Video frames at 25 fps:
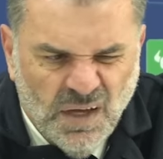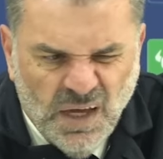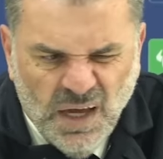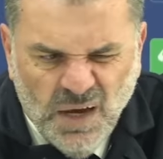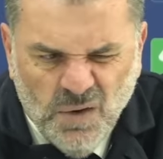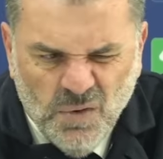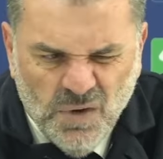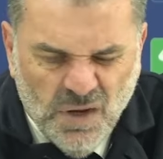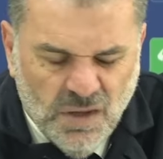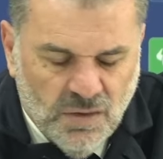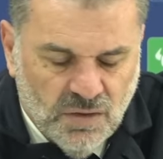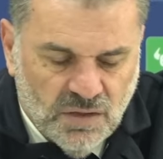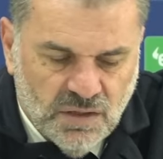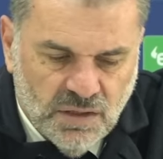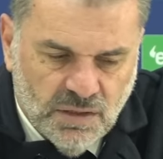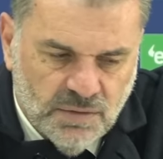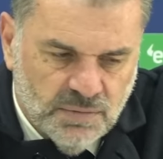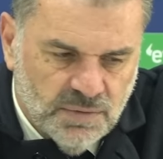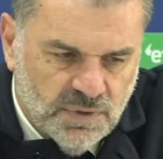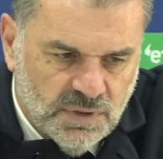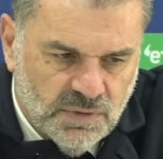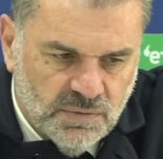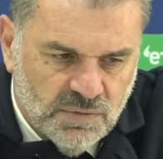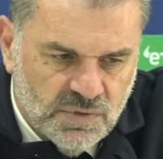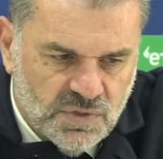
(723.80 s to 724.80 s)
Yeah, well, look,
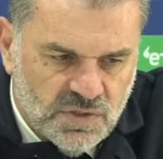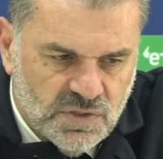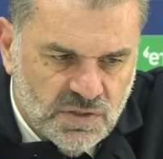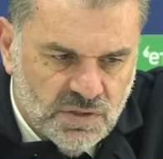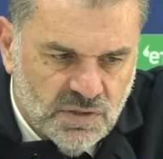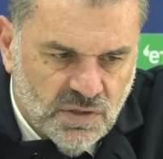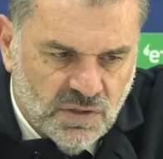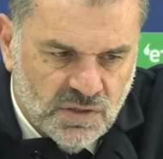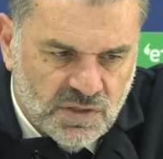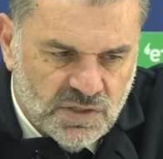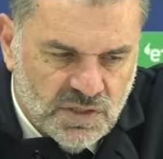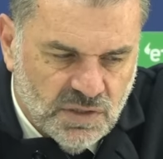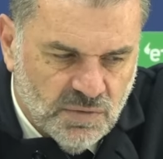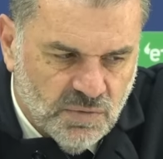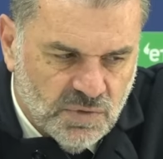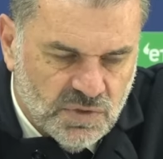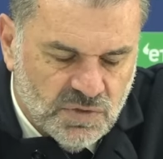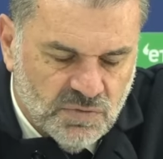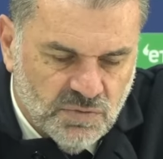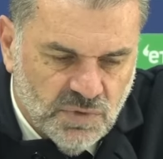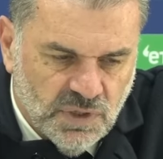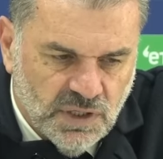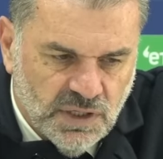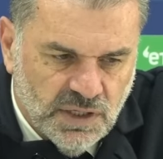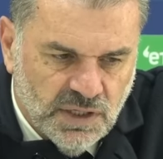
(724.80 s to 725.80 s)
I mean, it was, like I said, it
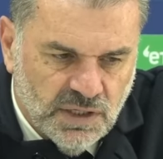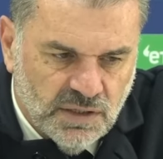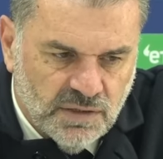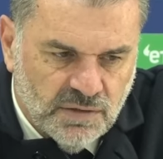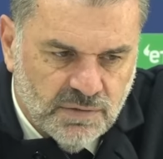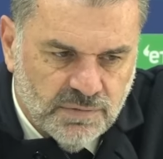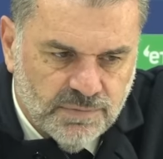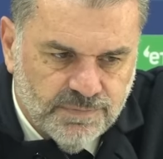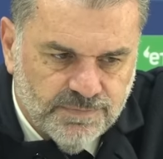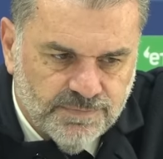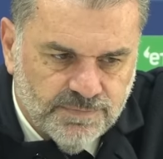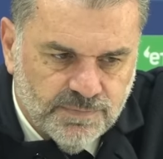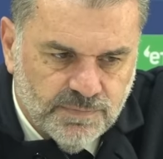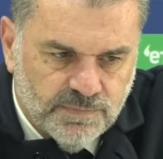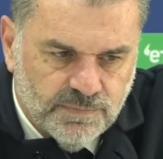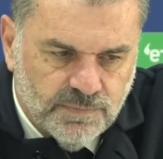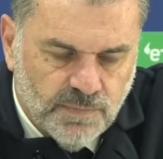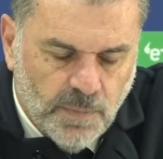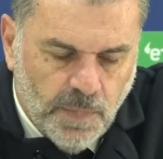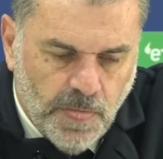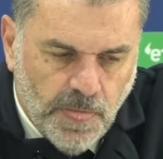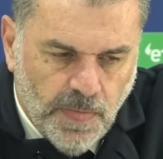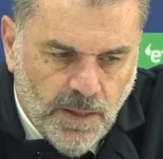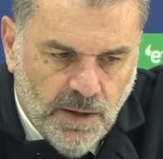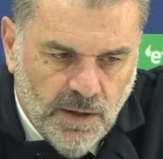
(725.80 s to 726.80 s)
wasn't really a
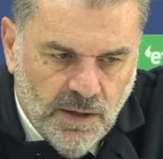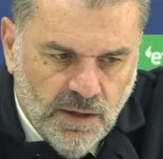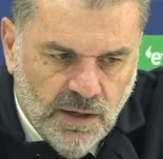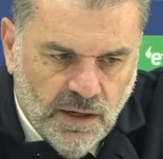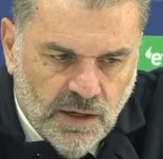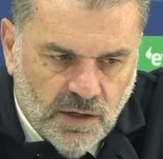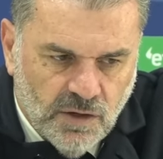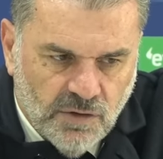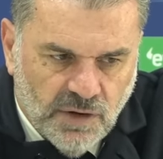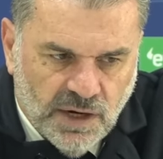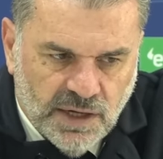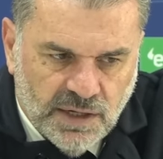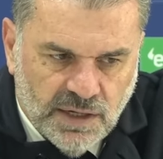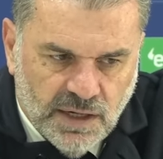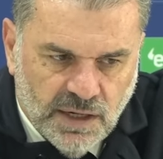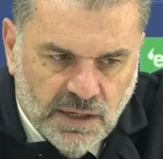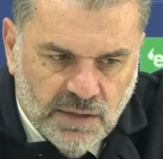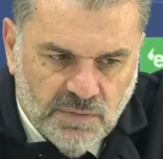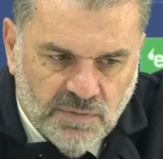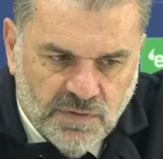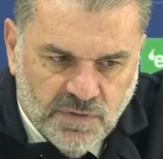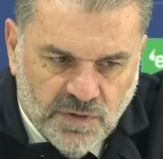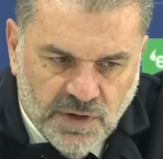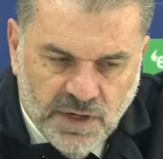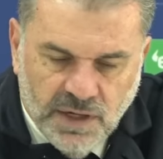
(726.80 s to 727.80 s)
great
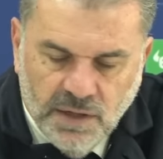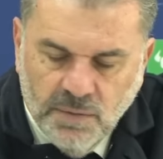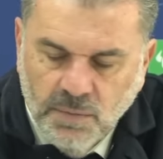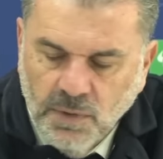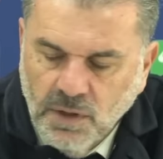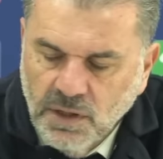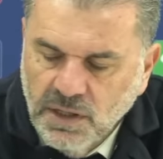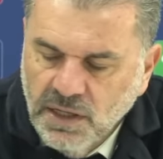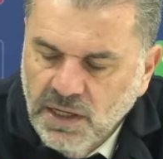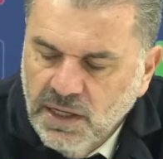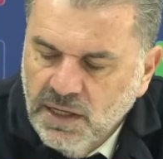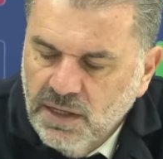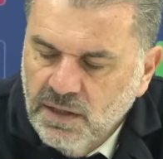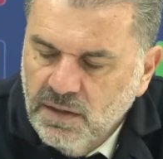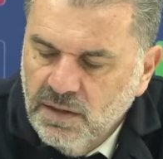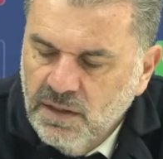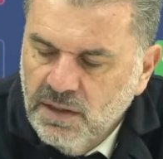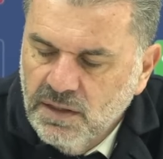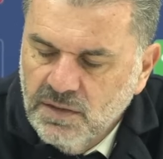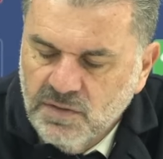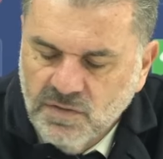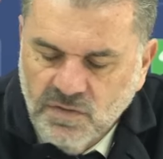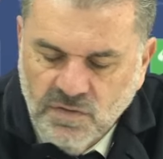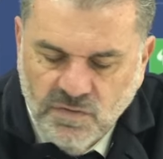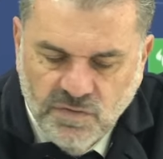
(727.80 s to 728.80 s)
game for anybody out
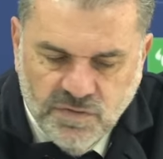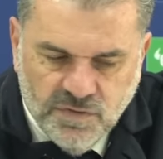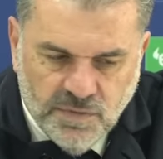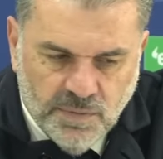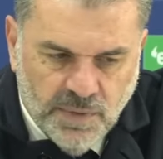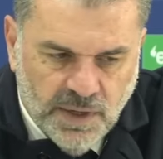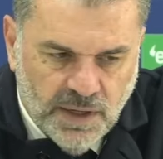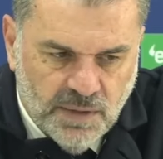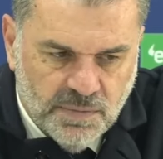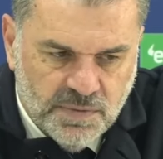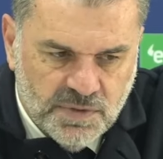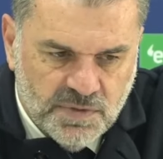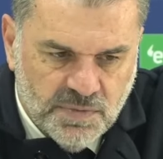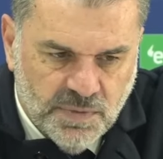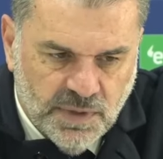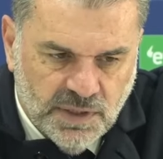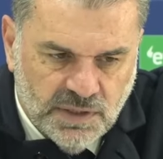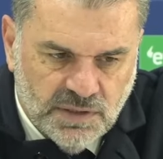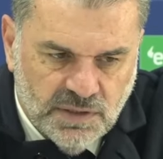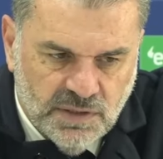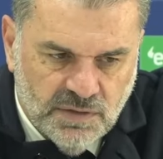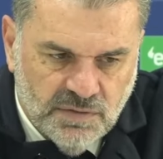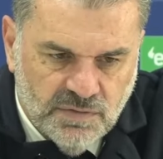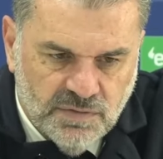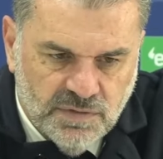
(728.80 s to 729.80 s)
there from our
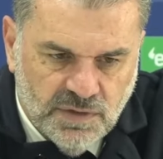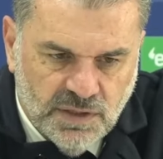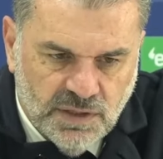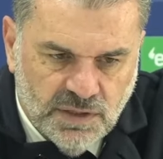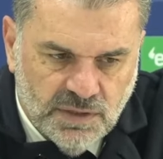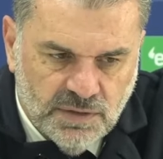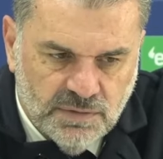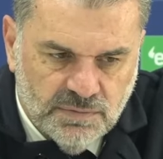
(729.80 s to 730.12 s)
perspective.